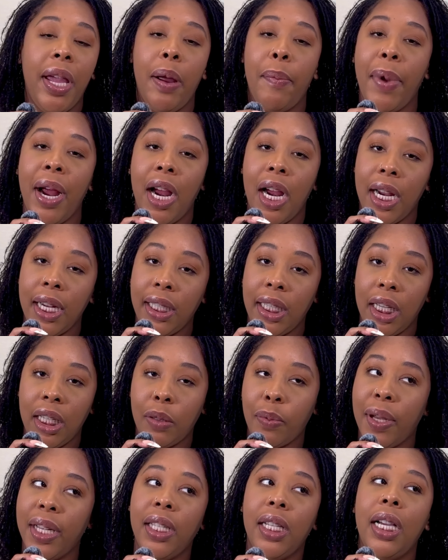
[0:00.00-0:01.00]
at my hair at 6
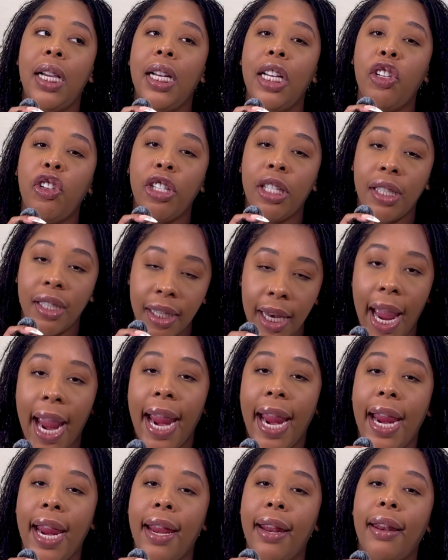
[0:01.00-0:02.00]
months. It could have just
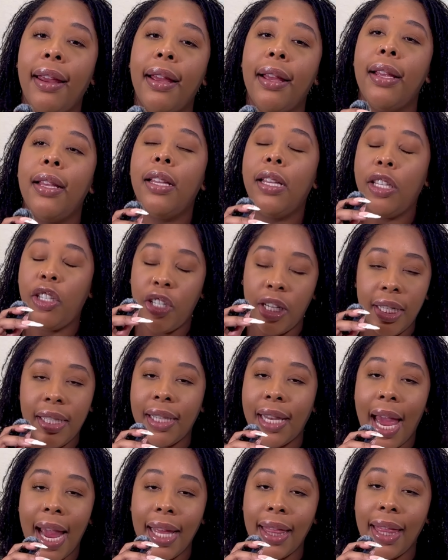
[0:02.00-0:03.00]
stayed just
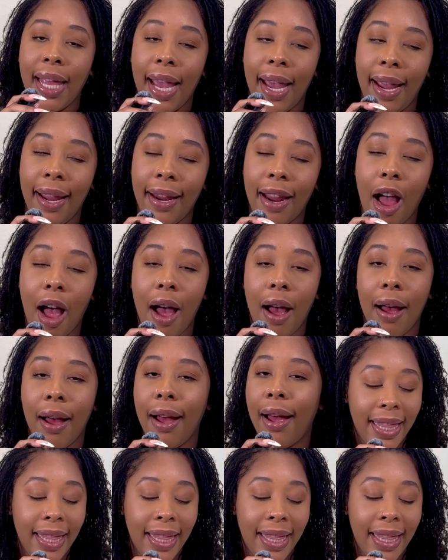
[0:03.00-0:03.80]
like that, y'all.